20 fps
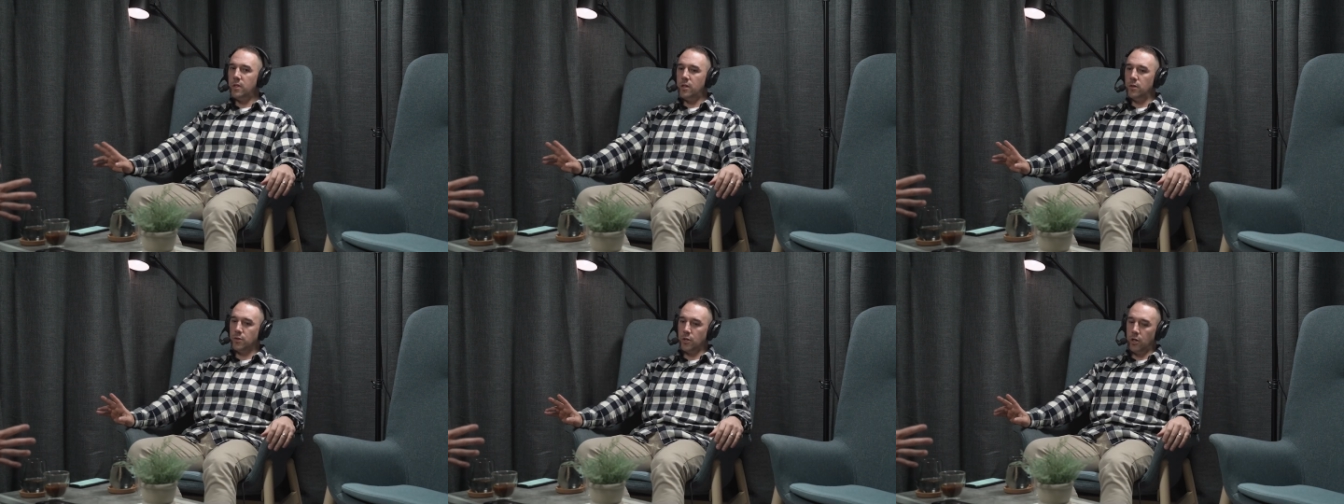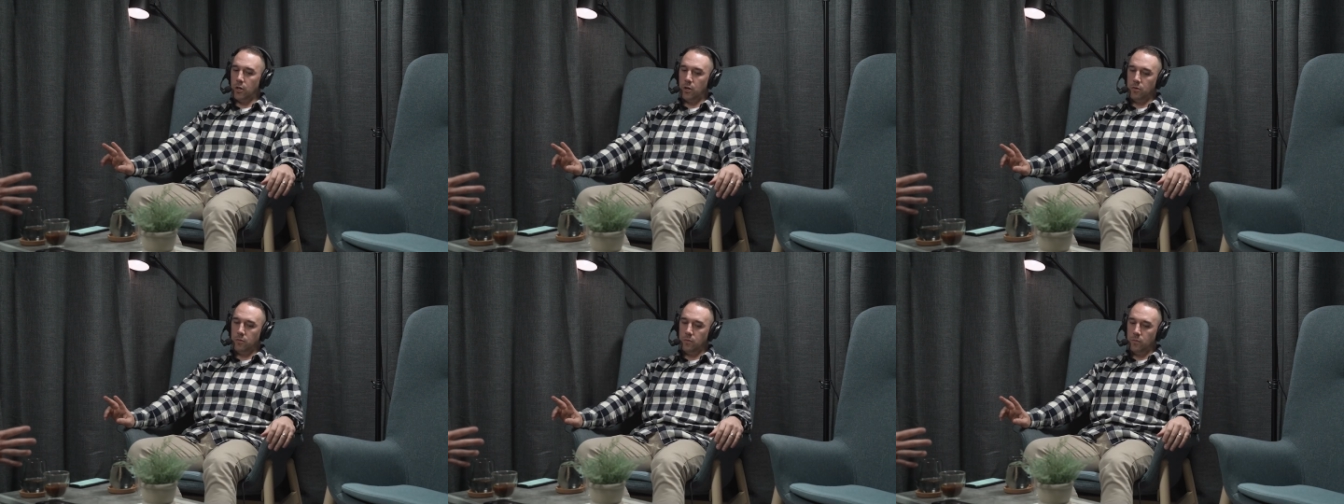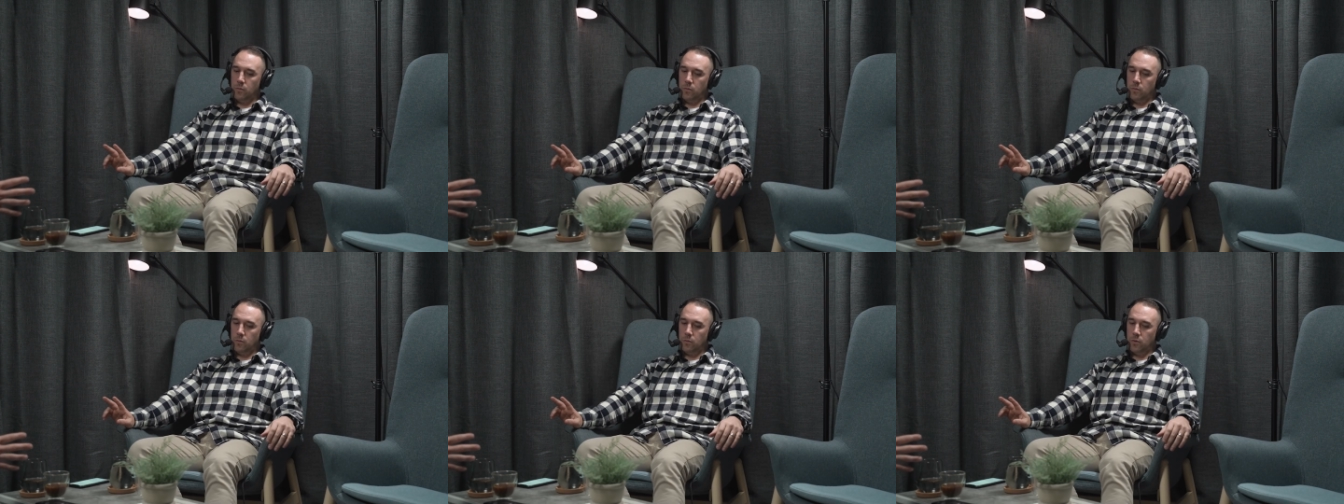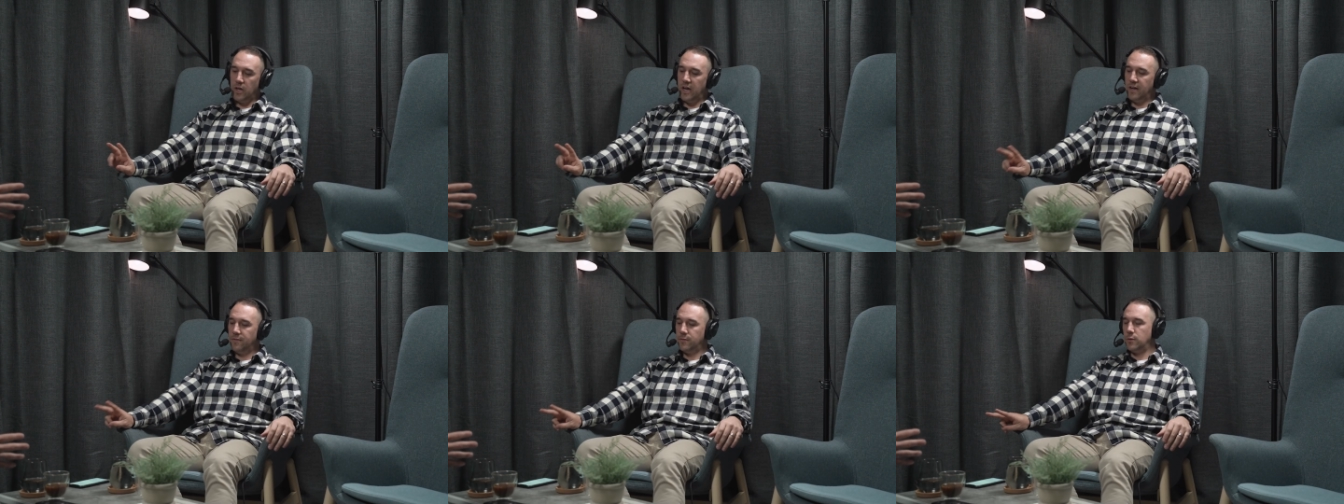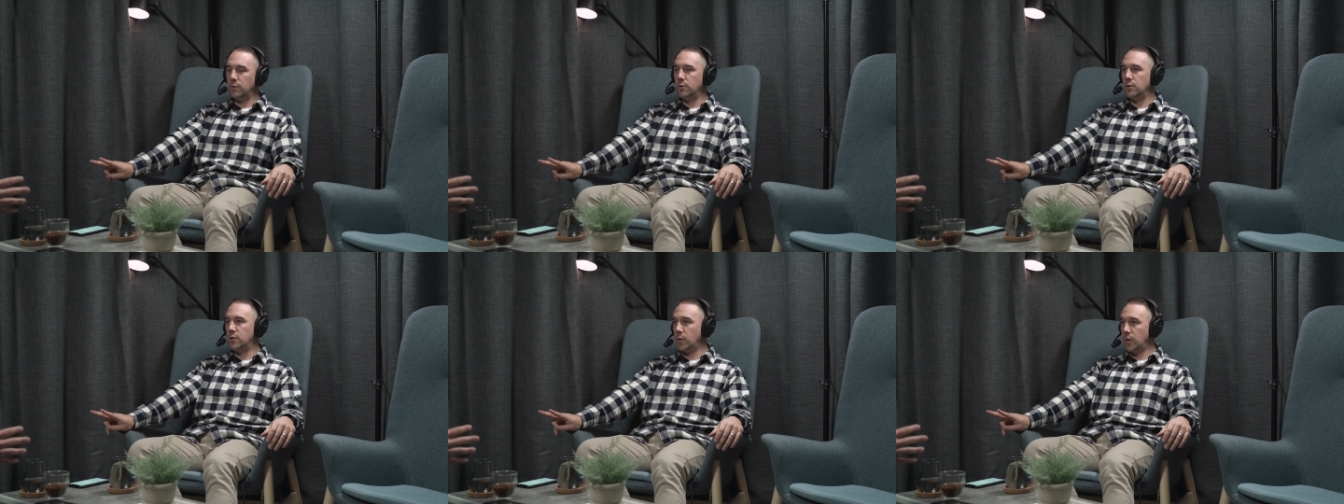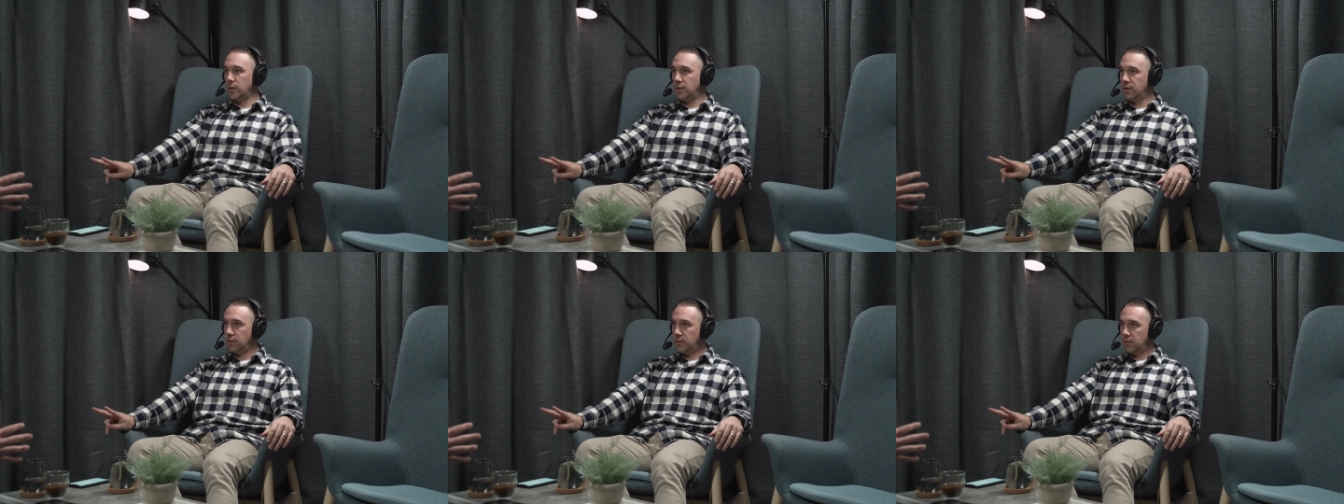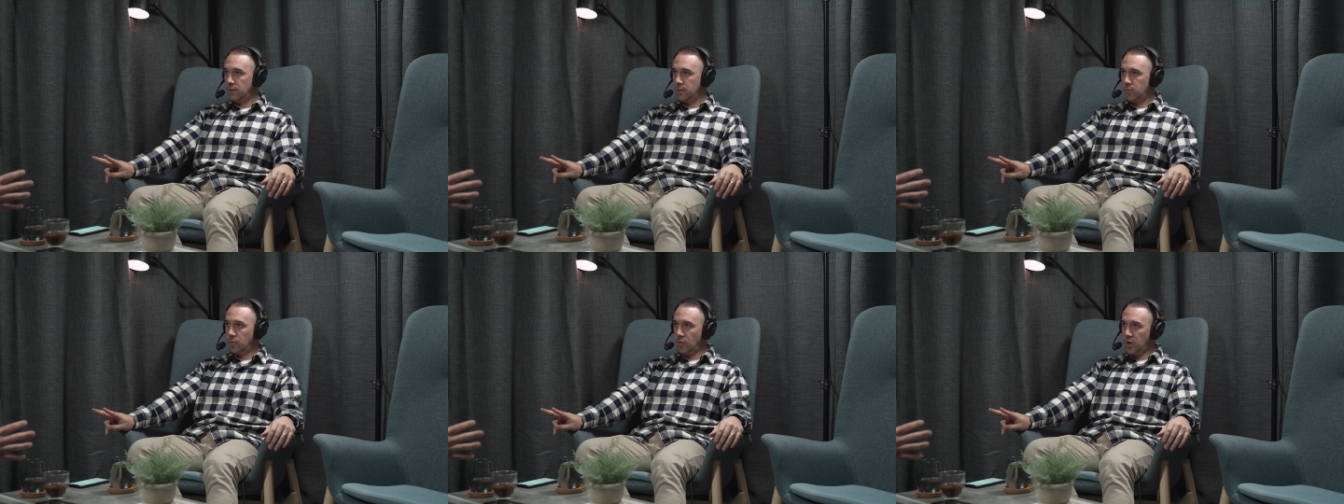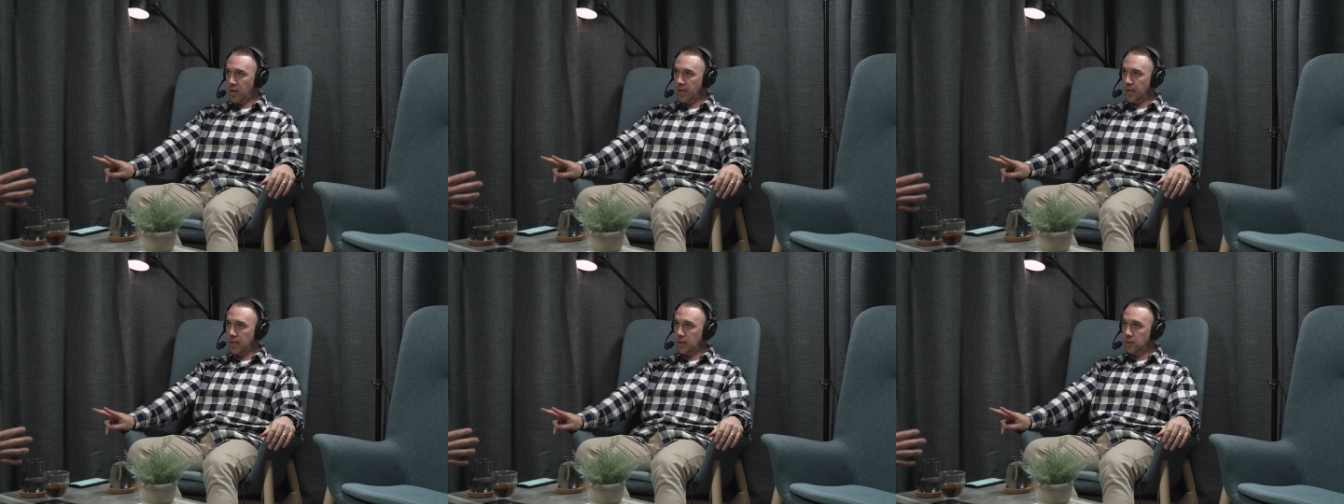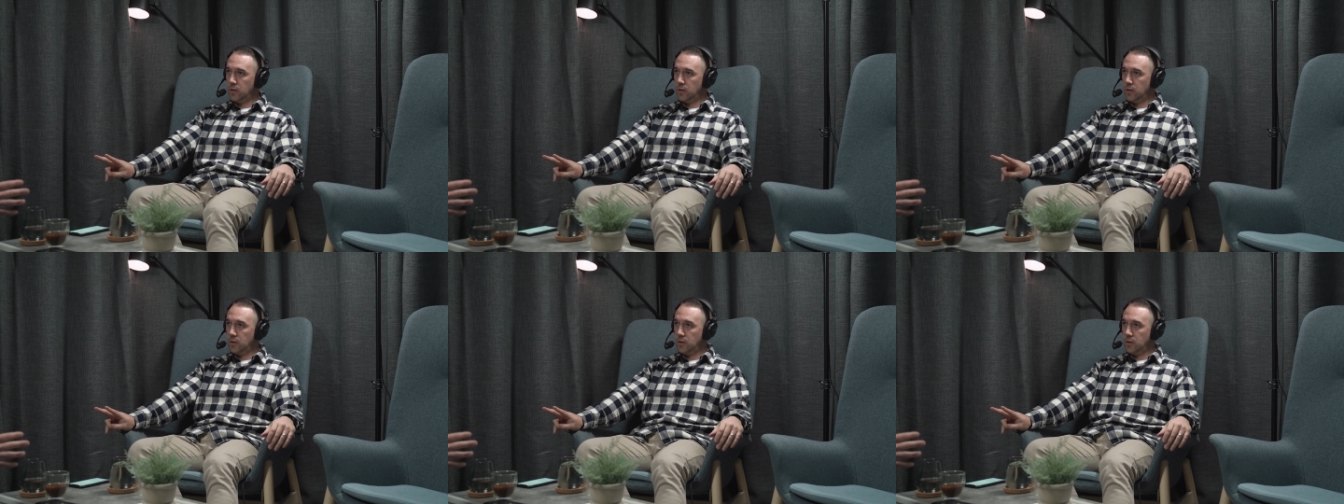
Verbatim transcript: So you have two choices right now.